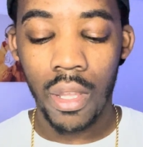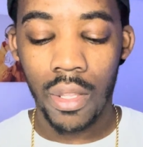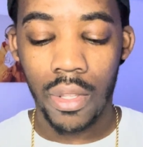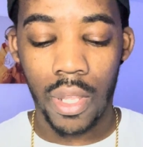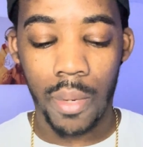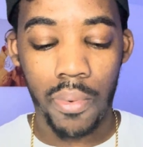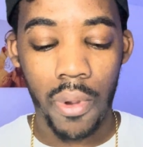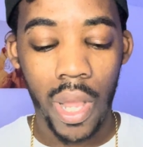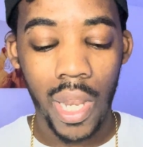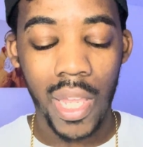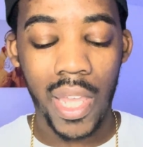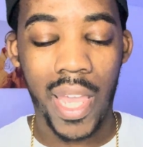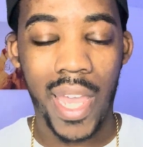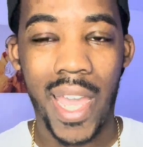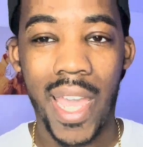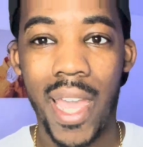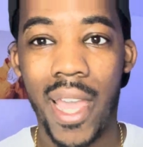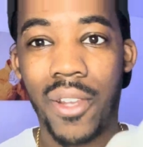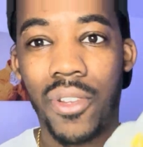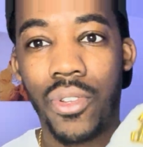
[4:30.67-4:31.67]
they probably
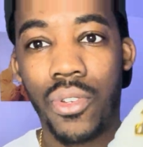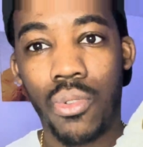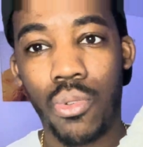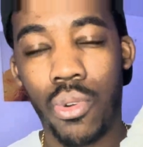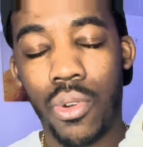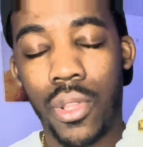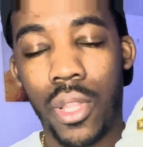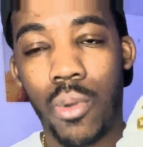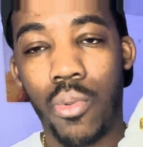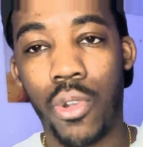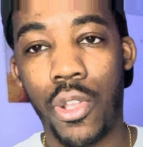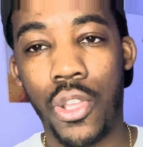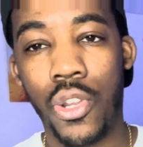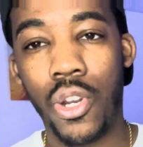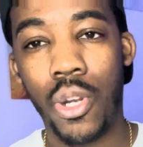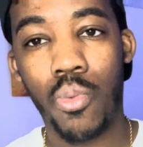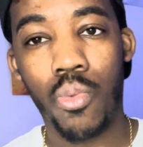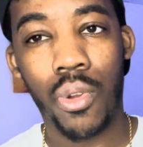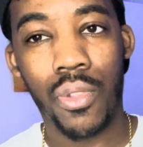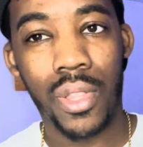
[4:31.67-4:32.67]
had to do it that way. You don't want